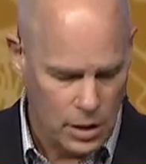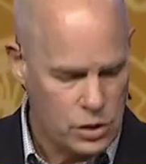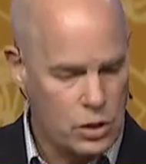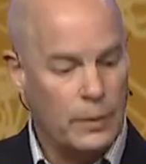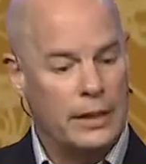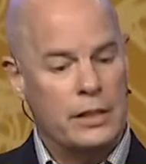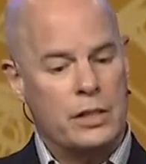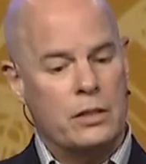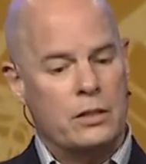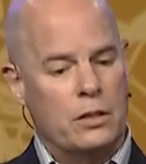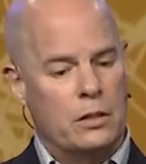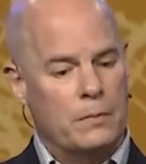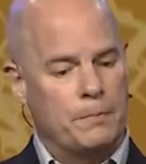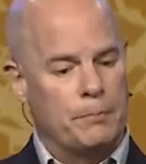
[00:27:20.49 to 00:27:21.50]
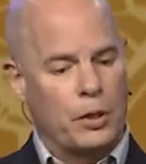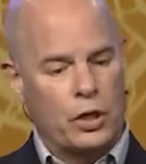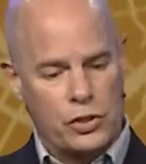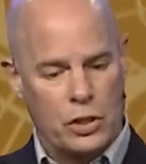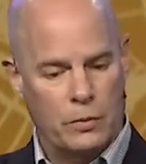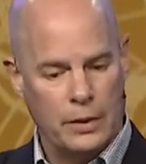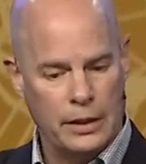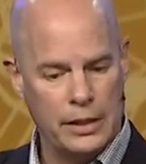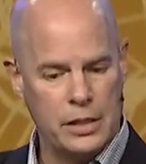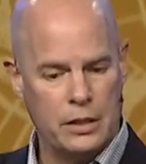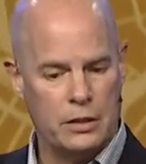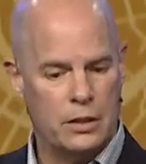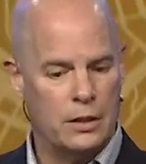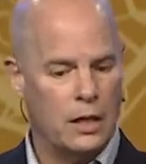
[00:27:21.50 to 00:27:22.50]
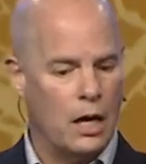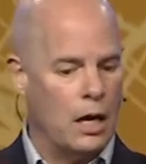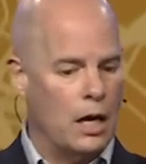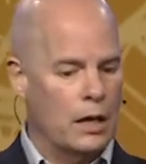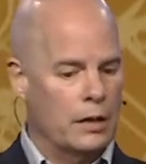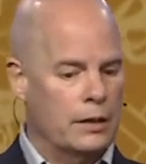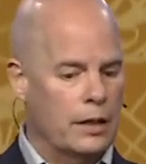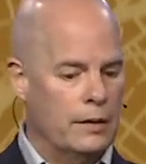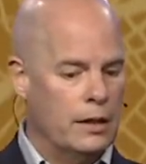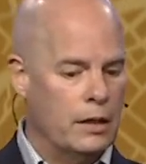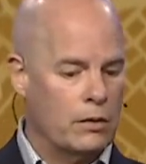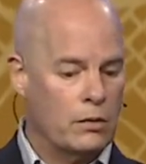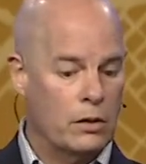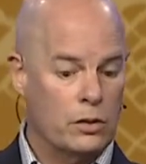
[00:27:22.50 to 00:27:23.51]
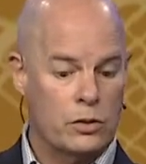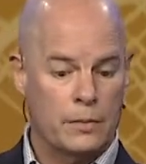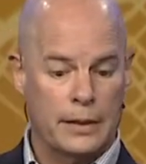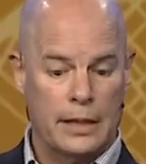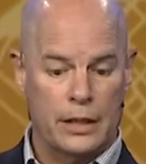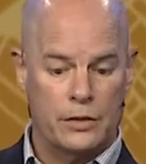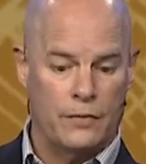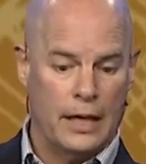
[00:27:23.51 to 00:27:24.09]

So we listen to the person, we listen to the heart, and then I'll close with this.